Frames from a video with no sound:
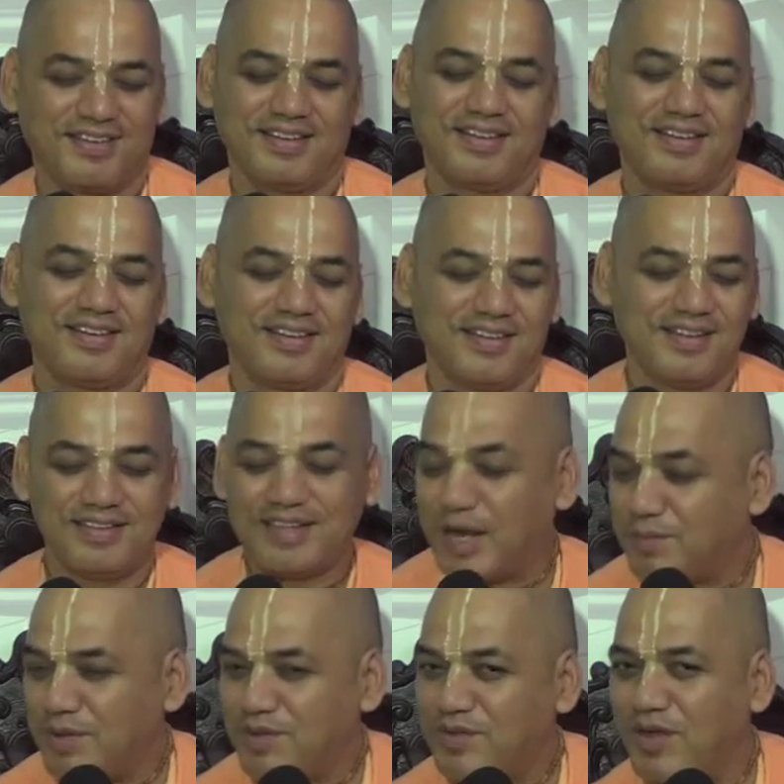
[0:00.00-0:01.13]
Eh?
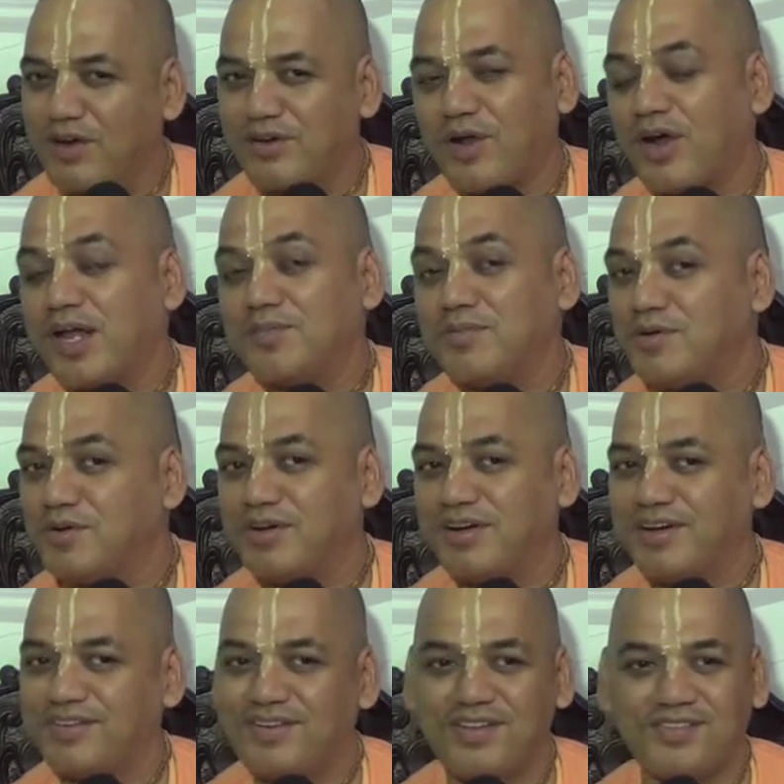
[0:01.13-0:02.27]
That means you are not able to
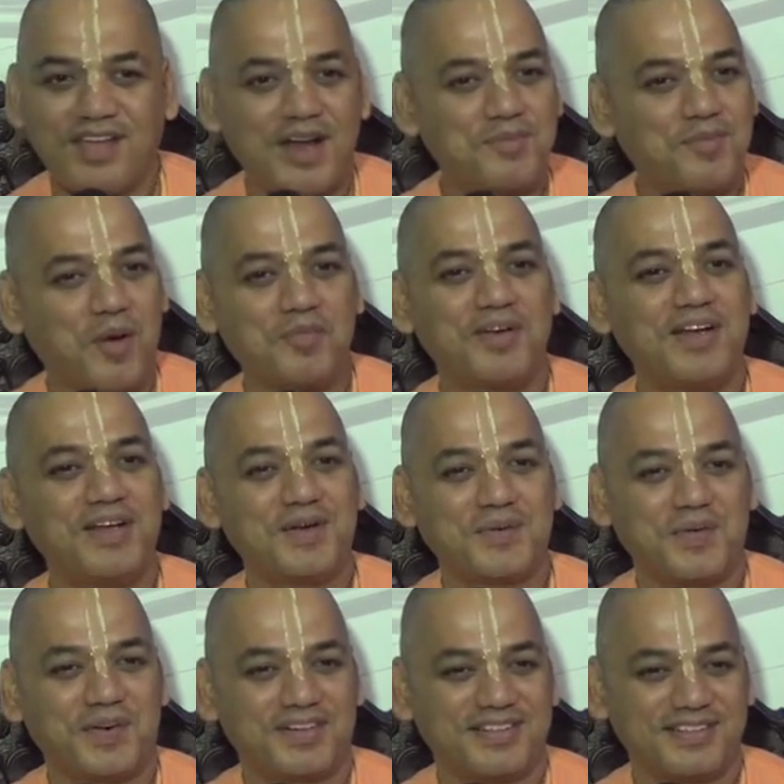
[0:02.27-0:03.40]
decide properly or
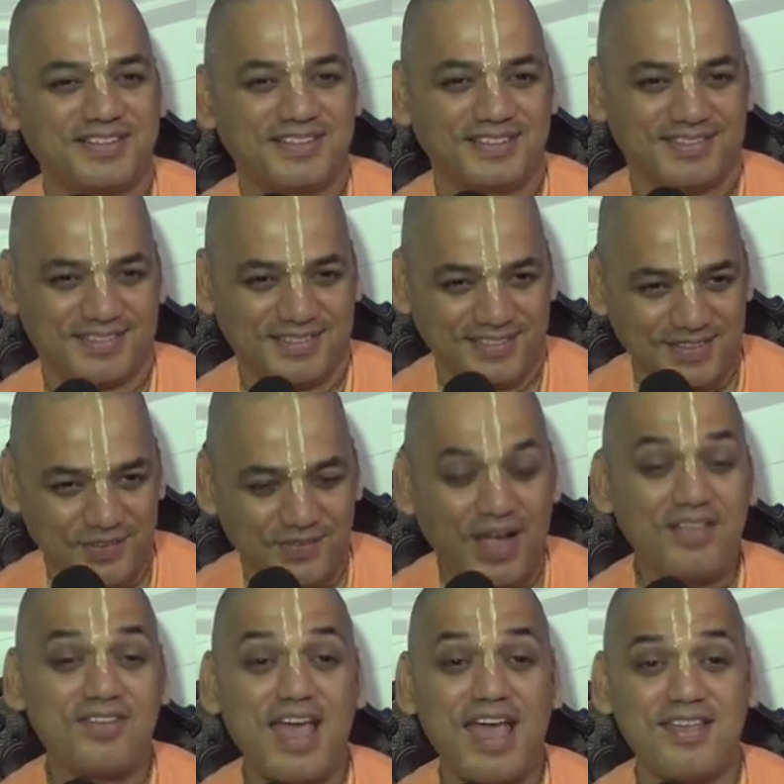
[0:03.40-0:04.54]
what?
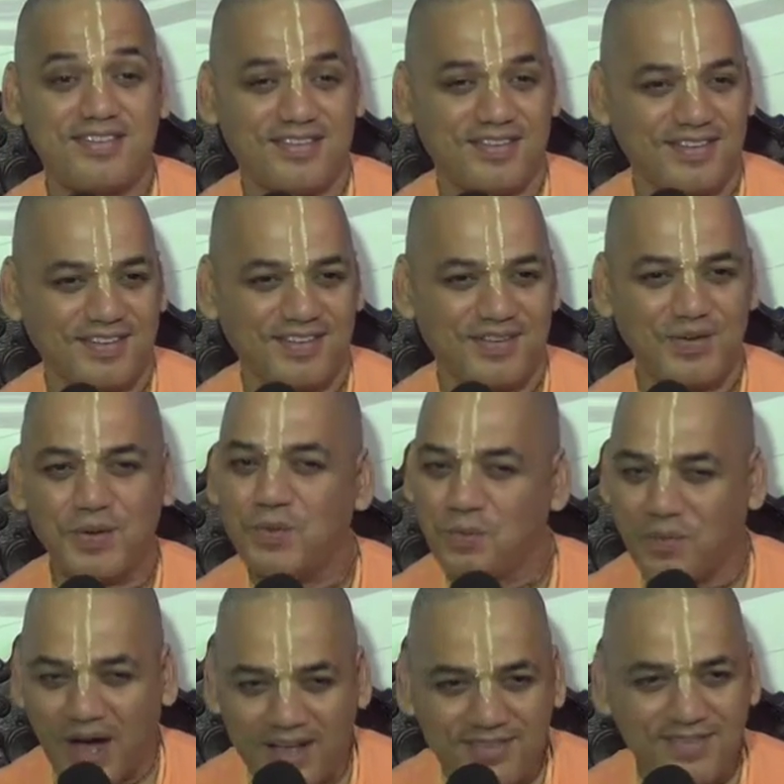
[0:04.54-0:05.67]
Why change?
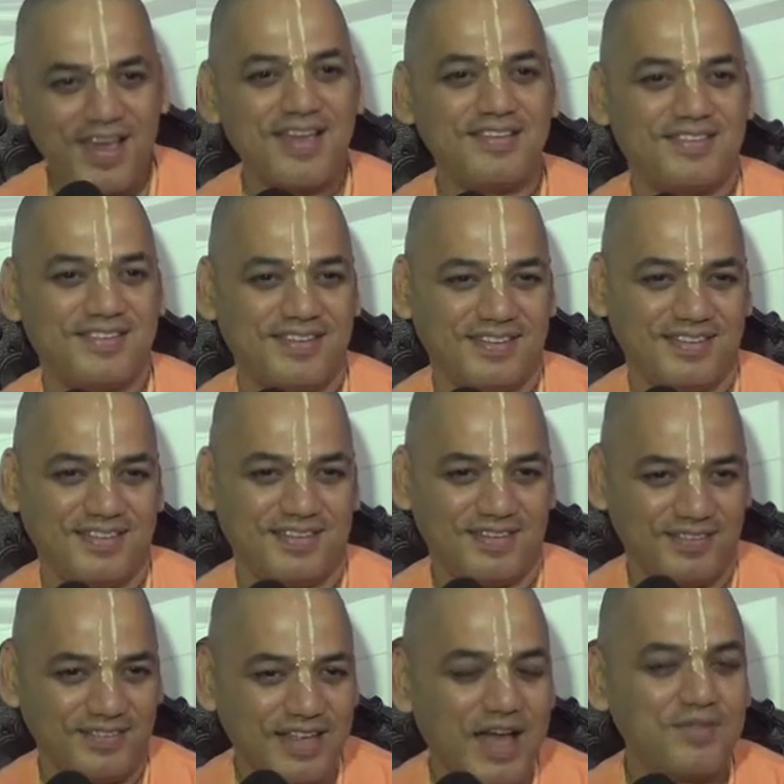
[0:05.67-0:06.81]
Why change?
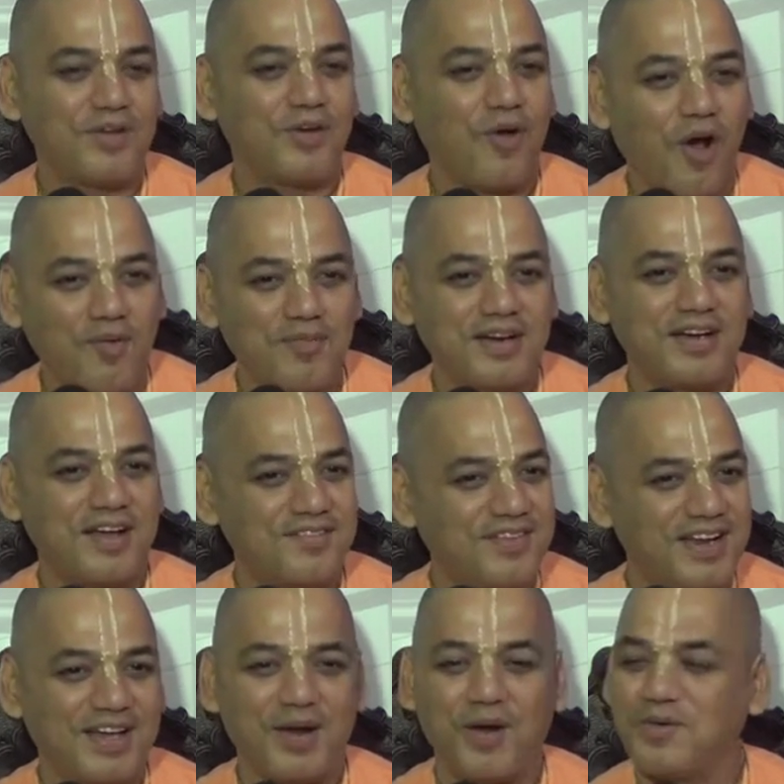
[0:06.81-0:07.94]
They have no government
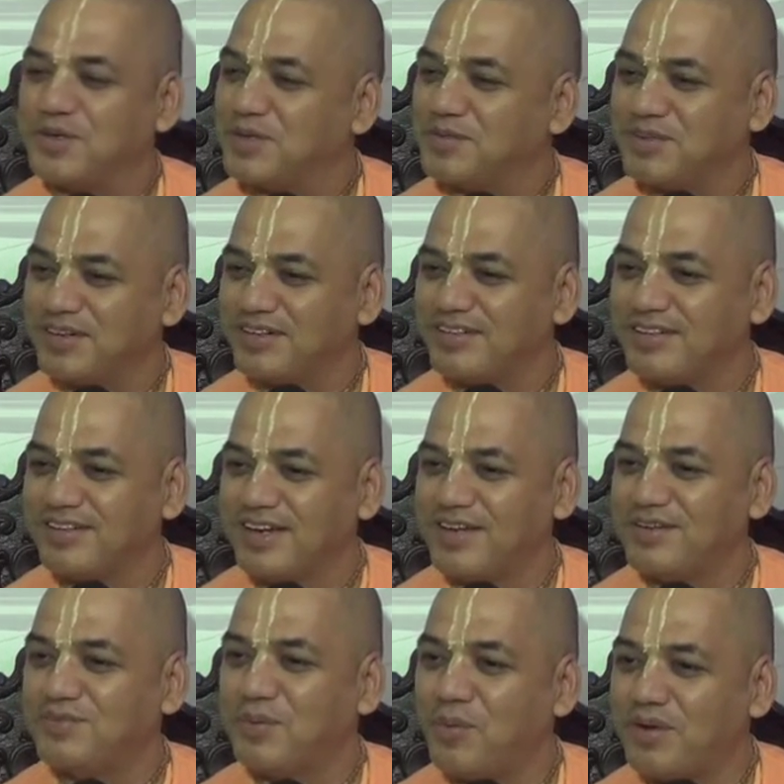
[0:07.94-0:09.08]
every around the world.
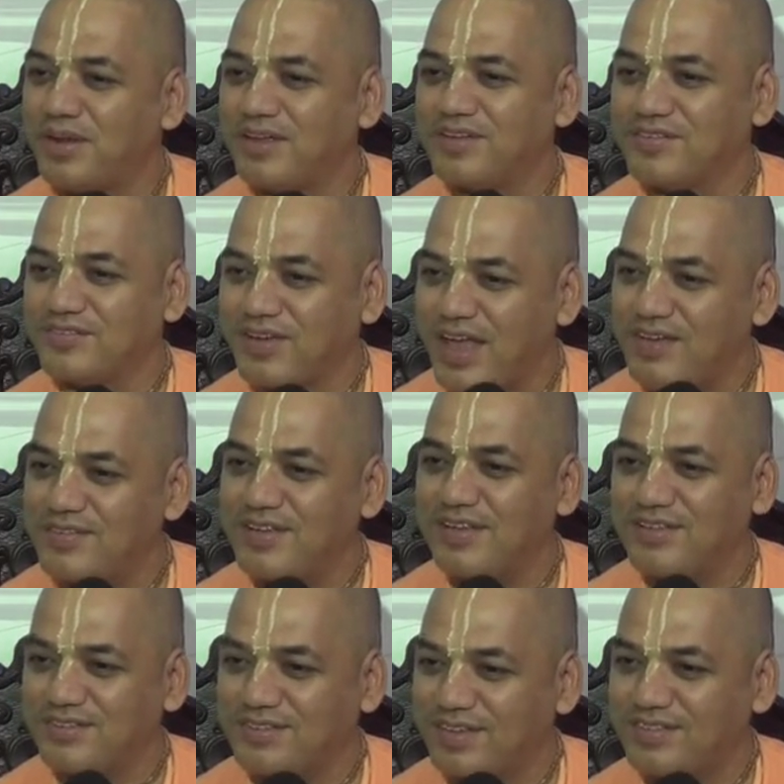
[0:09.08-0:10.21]
In four years, five
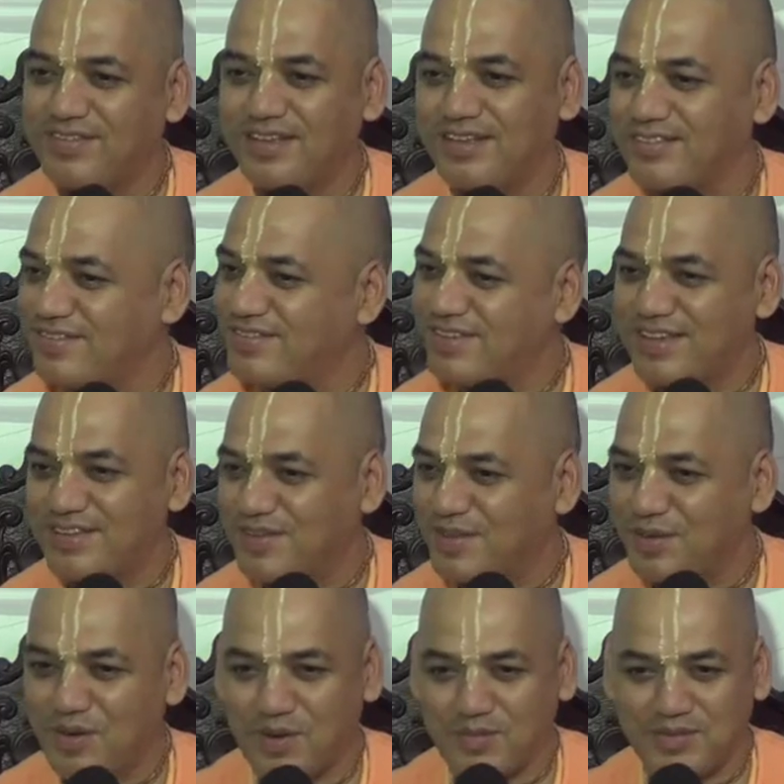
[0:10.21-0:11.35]
years, six years, they change the
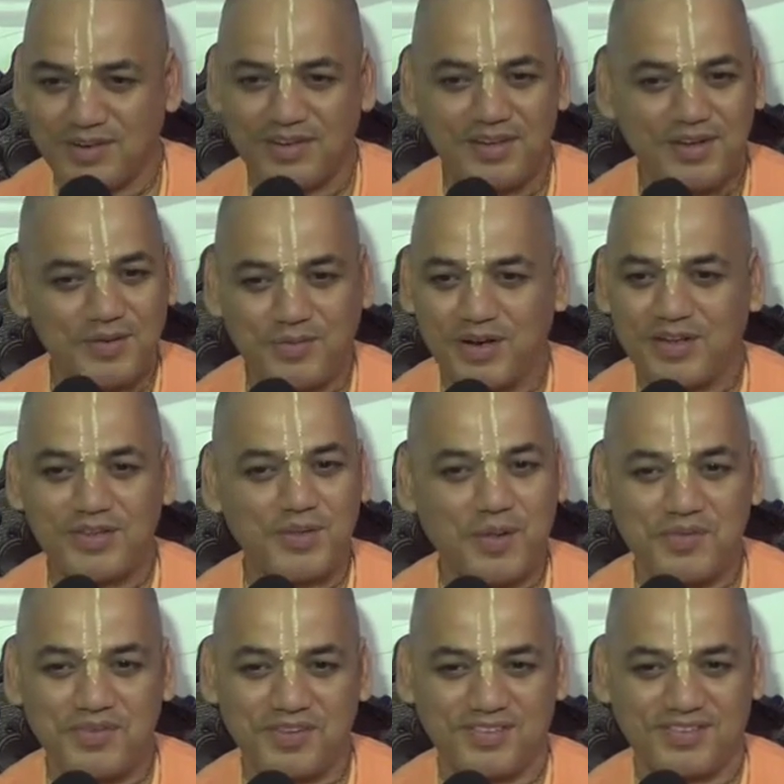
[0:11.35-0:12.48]
government. What is the
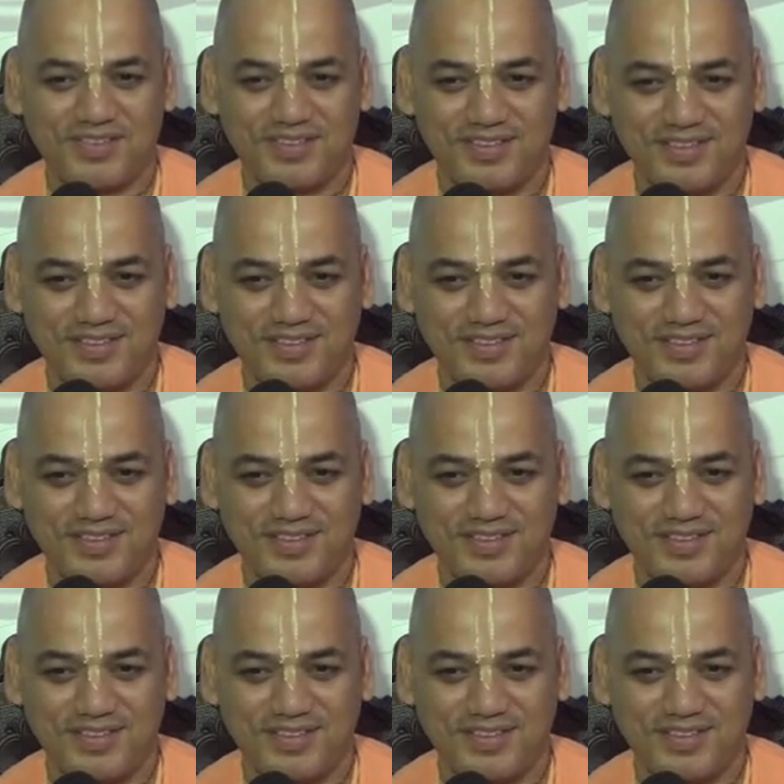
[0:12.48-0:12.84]
nonsense?